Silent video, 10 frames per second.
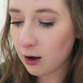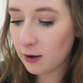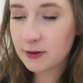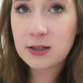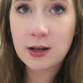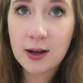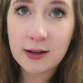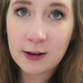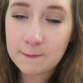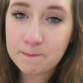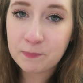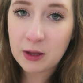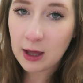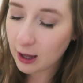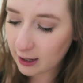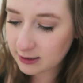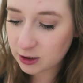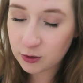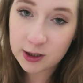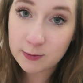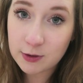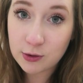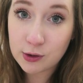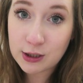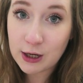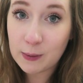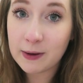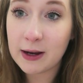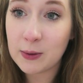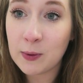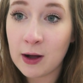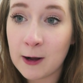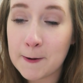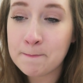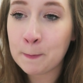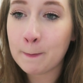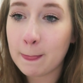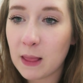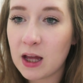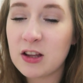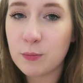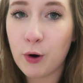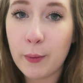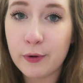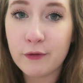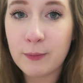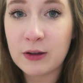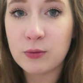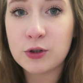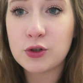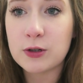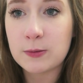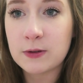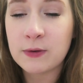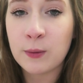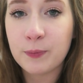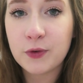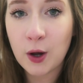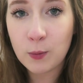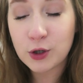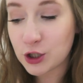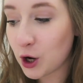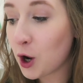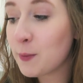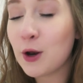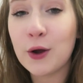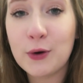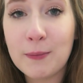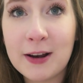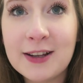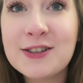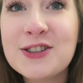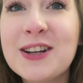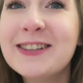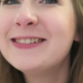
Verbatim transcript: I've decided, as the Christmas song is now playing at work, it's appropriate for me to watch a Christmas film. So I'm watching Home Alone on my lunch.